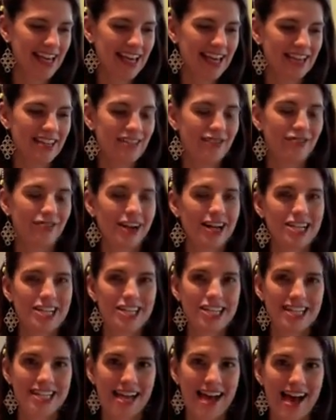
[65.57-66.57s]
and the fresh
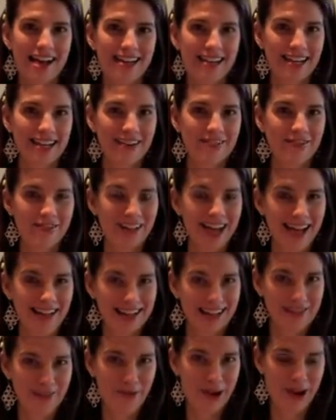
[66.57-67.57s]
Italian
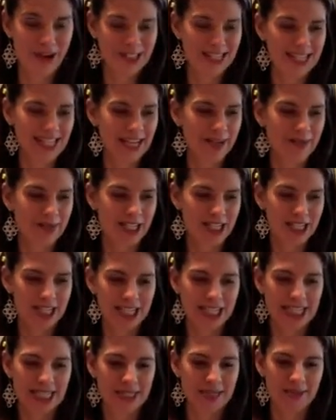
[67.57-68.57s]
flat leaf parsley, which
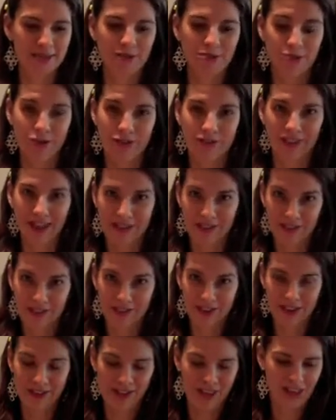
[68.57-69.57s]
is more
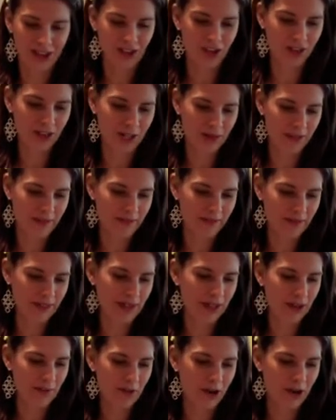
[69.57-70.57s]
flavorful than the curly
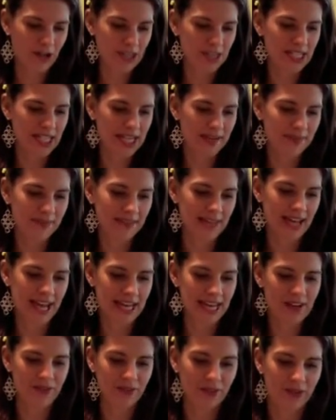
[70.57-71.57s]
parsley.
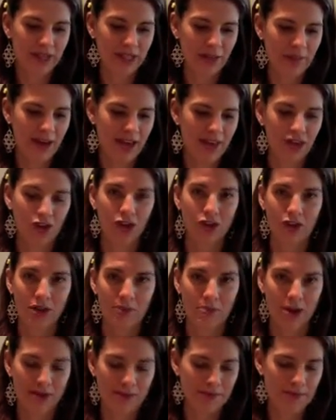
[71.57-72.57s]
I never really buy the curly
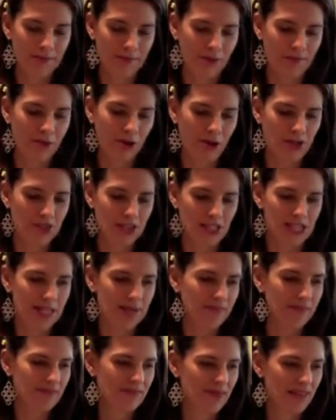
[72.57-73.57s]
parsley.
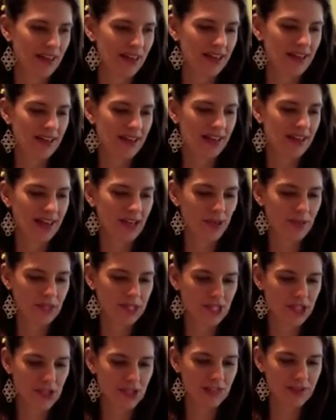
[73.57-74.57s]
I
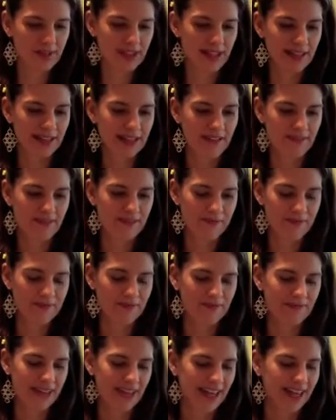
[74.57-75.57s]
always use the flat leaf.
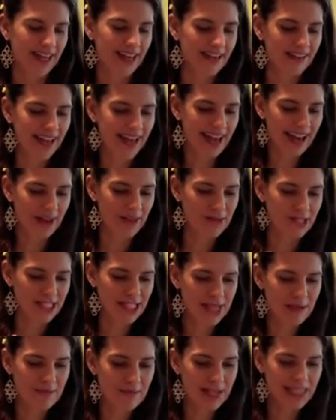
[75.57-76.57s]
Okay, and I'm just
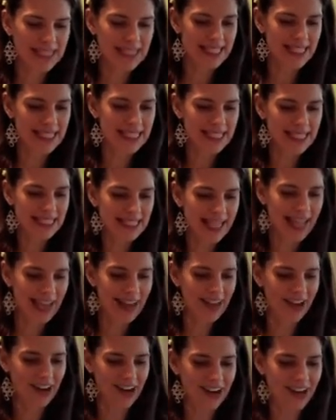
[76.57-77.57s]
going to mix this
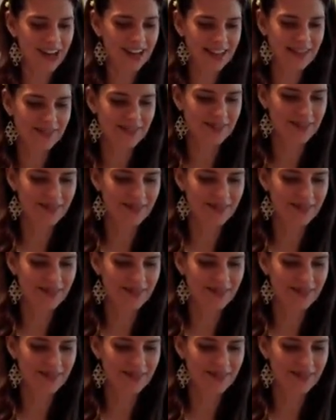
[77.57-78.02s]
together.